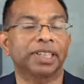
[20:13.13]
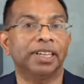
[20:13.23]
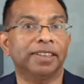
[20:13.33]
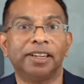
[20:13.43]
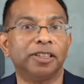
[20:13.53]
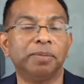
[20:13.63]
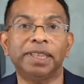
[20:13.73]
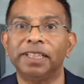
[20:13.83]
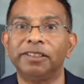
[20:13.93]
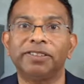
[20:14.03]
They're going to be
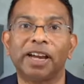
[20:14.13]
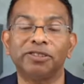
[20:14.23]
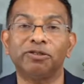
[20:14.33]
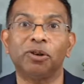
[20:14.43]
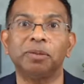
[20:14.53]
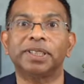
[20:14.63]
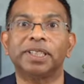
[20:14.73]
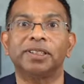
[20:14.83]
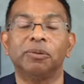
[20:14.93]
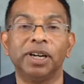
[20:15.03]
35 to 40%
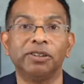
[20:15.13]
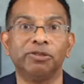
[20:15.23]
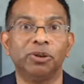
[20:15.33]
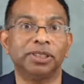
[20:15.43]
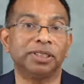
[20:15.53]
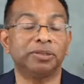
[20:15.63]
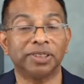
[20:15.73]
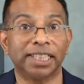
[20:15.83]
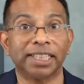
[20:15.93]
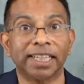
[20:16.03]
of the workforce
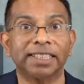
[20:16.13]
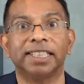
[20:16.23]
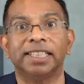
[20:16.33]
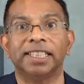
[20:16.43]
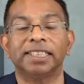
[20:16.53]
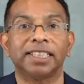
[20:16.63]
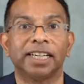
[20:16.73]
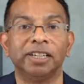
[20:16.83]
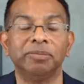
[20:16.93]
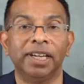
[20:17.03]
in the next 10 years'
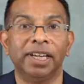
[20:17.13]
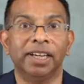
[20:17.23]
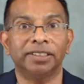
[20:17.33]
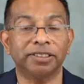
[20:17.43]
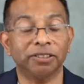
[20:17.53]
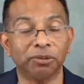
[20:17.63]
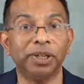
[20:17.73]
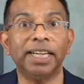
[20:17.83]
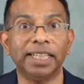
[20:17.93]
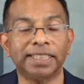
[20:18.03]
time. So it's a
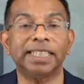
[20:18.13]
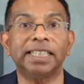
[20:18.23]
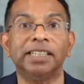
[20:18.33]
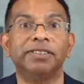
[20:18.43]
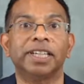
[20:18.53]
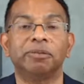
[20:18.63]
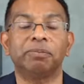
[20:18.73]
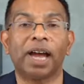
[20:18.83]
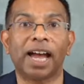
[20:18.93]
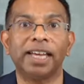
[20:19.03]
really significant
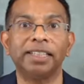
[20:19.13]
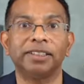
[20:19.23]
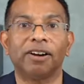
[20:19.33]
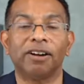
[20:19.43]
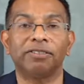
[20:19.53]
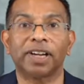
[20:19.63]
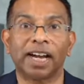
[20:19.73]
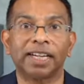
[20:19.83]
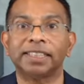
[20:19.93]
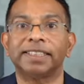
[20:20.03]
part of
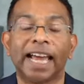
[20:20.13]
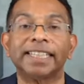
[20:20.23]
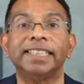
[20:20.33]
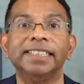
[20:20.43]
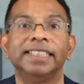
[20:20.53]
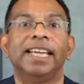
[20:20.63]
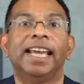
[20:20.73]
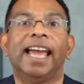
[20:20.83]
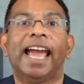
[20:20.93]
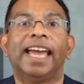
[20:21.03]
our talent,
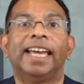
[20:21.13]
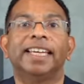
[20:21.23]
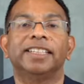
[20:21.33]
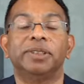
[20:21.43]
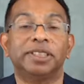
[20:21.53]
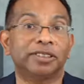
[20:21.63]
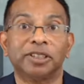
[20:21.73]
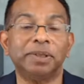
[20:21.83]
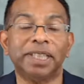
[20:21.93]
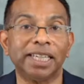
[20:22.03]
and we're just
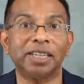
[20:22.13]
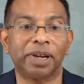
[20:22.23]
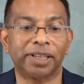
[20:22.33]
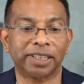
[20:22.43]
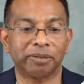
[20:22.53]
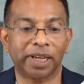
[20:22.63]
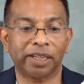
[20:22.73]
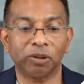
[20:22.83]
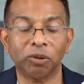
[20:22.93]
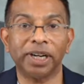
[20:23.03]
going to be thinking about them.
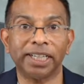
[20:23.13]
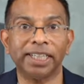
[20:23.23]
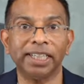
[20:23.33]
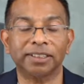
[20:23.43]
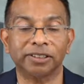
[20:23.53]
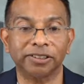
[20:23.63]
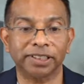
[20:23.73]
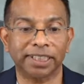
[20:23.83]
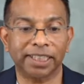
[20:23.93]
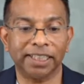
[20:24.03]
And already it's good to
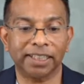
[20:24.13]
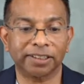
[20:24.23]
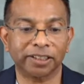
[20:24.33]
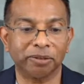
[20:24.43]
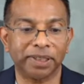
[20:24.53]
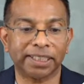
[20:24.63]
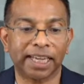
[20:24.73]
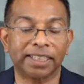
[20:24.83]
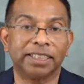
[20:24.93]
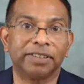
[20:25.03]
see that so many
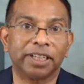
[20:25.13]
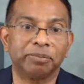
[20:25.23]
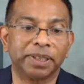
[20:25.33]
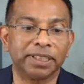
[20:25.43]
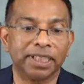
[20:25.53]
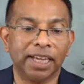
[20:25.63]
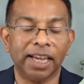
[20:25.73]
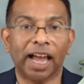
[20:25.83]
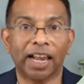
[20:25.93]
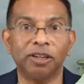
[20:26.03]
talent developers
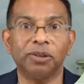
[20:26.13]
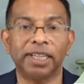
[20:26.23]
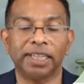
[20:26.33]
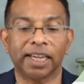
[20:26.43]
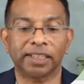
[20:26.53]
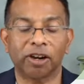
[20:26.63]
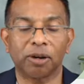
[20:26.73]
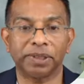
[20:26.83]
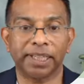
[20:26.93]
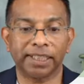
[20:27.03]
are looking at
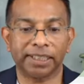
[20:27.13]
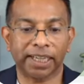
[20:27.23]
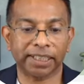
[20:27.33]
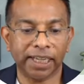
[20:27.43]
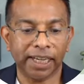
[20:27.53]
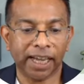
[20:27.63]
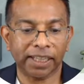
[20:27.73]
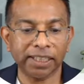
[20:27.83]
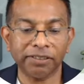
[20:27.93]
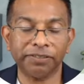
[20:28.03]
accommodating that. I
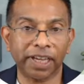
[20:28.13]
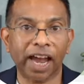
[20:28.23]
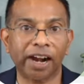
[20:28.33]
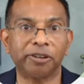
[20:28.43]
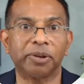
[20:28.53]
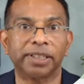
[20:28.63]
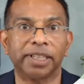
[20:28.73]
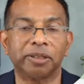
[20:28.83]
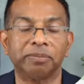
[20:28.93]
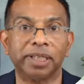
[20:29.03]
think the VR one
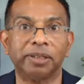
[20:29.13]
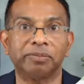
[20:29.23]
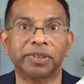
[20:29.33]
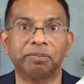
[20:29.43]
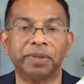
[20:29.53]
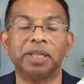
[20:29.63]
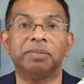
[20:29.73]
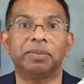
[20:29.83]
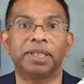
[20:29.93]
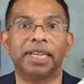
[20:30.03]
that many
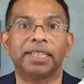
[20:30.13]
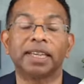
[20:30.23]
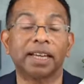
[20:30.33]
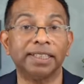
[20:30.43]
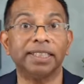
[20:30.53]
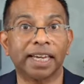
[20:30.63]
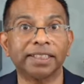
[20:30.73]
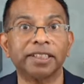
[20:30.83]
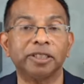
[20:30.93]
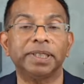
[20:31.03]
people guess, I think
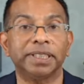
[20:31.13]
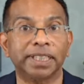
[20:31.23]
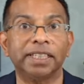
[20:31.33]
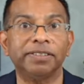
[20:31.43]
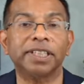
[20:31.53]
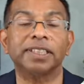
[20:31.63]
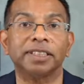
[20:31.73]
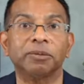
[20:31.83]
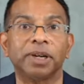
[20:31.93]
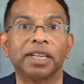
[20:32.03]
that's going to be significant
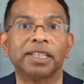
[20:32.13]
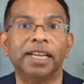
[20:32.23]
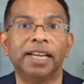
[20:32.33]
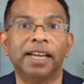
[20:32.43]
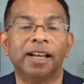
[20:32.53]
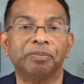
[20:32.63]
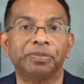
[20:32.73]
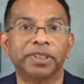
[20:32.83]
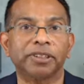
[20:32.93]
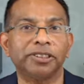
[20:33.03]
as well.
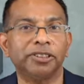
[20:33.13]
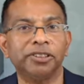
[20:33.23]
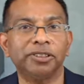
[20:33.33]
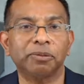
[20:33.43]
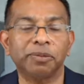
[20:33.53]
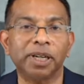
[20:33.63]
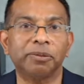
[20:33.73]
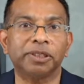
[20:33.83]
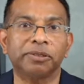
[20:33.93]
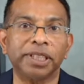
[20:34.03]
So I do some work
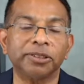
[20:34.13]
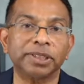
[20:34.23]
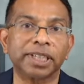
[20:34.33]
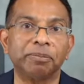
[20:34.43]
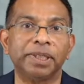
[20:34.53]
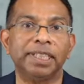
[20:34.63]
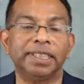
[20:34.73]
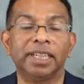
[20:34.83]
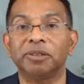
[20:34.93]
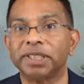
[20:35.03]
with resource companies
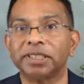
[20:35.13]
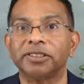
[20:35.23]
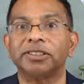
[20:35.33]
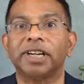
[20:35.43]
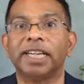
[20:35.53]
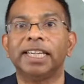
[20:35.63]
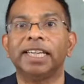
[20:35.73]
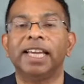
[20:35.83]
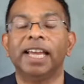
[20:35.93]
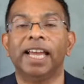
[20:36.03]
here in Western
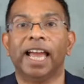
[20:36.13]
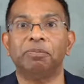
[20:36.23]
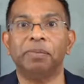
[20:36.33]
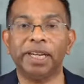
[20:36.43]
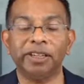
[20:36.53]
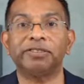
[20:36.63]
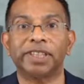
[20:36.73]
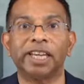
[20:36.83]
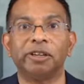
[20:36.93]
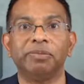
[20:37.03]
Australia, and many of
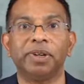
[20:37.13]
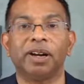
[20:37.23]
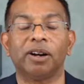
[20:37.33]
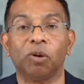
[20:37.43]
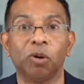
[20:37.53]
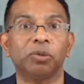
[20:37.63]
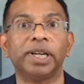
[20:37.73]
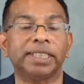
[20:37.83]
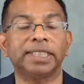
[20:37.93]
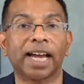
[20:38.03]
them are
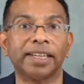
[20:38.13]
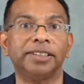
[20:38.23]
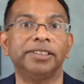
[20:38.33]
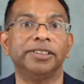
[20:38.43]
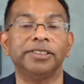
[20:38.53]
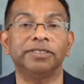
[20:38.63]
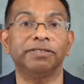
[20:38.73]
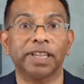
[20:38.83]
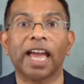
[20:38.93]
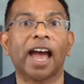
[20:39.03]
already starting to use
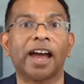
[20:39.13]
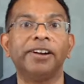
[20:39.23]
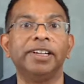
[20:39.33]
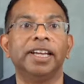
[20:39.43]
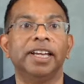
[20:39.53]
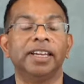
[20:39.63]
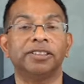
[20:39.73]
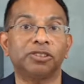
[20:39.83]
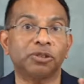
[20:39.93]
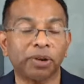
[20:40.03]
VR
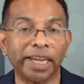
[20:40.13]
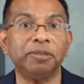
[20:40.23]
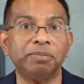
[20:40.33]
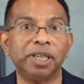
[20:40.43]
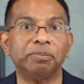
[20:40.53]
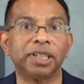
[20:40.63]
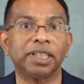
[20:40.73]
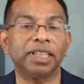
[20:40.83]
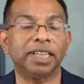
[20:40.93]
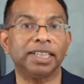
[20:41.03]
to train
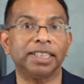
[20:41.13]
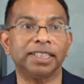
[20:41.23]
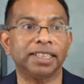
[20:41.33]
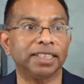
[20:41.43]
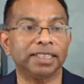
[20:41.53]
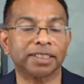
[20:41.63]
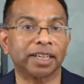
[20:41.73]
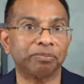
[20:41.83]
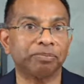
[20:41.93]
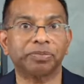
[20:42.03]
people in these
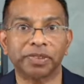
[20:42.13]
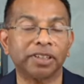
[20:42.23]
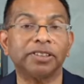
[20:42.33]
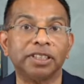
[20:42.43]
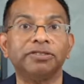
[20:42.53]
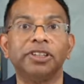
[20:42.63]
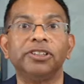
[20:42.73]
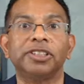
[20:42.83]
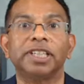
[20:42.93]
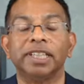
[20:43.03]
this
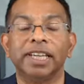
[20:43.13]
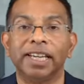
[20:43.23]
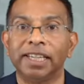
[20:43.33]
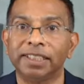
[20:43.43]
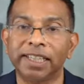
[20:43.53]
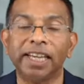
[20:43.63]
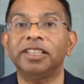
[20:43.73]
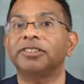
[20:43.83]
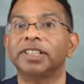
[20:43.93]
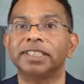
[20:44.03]
future
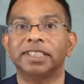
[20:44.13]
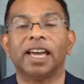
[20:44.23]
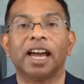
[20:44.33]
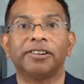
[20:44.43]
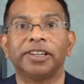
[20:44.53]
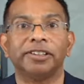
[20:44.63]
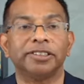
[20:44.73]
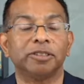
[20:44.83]
dangerous scenarios.